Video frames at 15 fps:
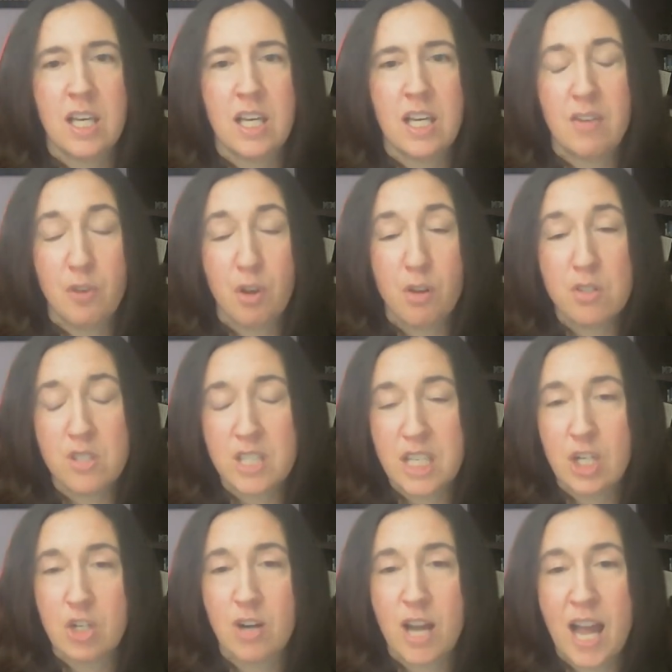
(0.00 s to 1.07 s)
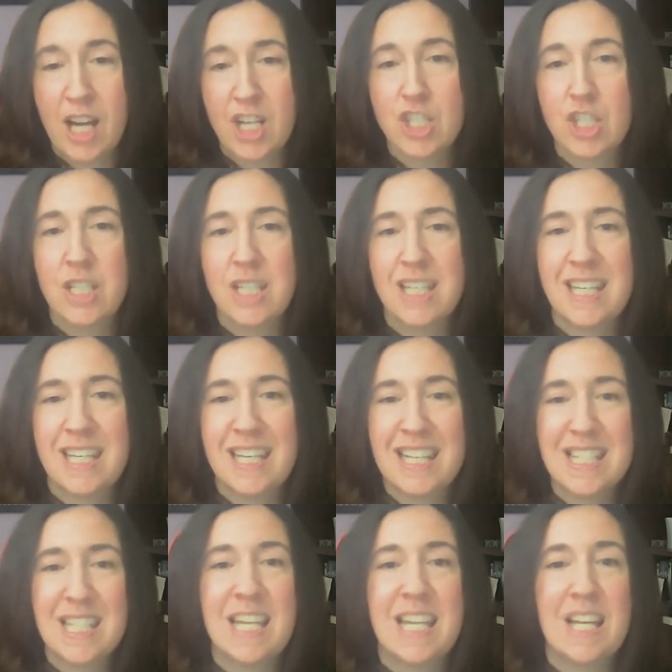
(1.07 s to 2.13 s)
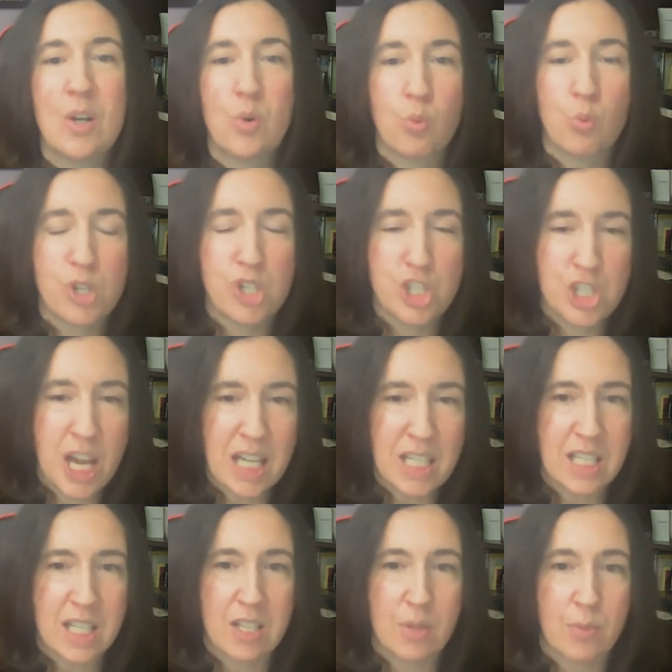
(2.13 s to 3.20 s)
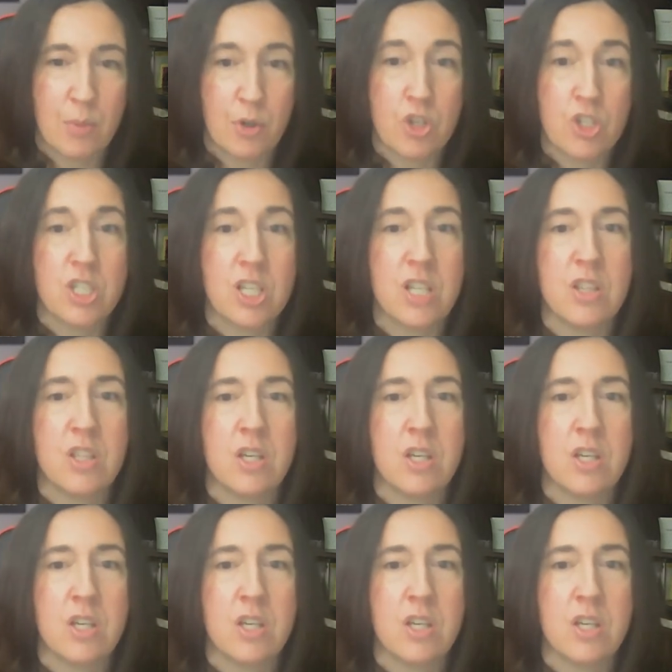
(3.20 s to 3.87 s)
involved in the interaction isn't rejecting the person.